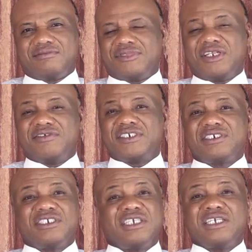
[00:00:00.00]
Beloved,
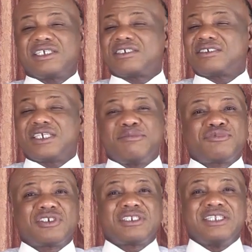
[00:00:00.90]

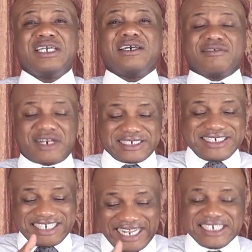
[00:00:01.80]
except there are
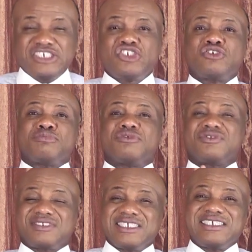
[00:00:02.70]
tangible
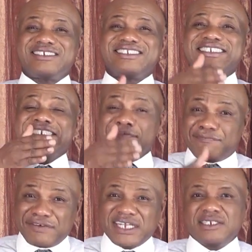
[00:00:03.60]
things,
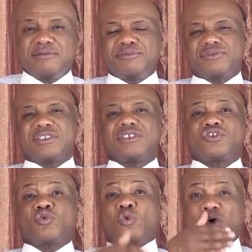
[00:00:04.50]
definable
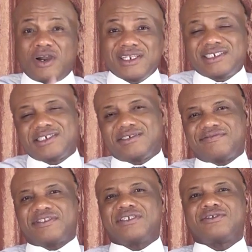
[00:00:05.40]
things,
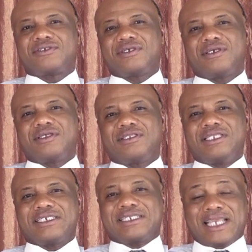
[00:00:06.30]
quantitative things
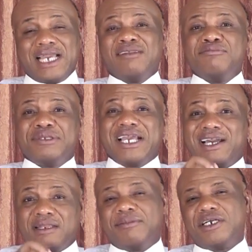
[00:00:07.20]
that can be
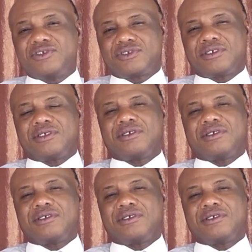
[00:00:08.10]
itemized,